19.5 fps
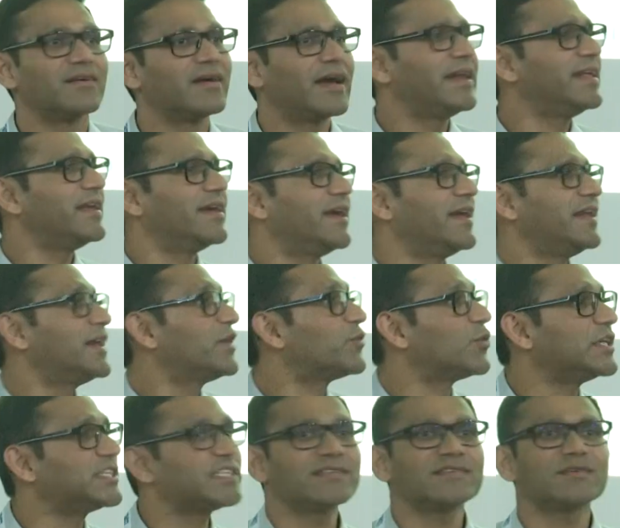Any
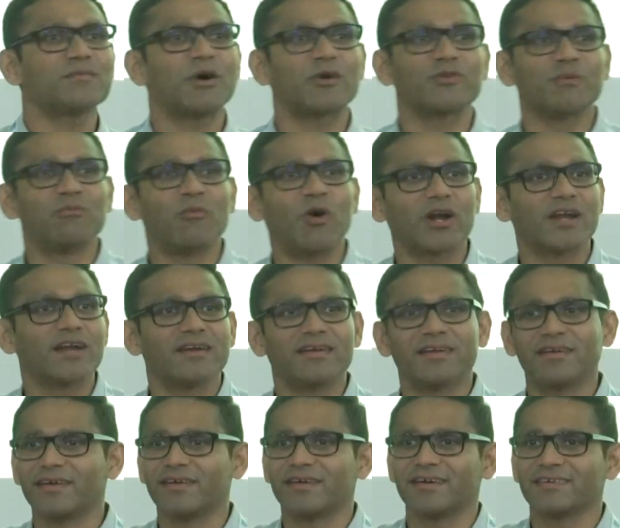questions about the model
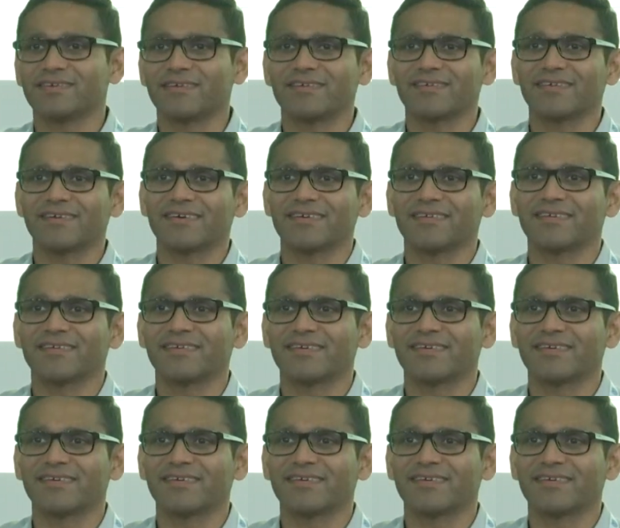here? Yeah.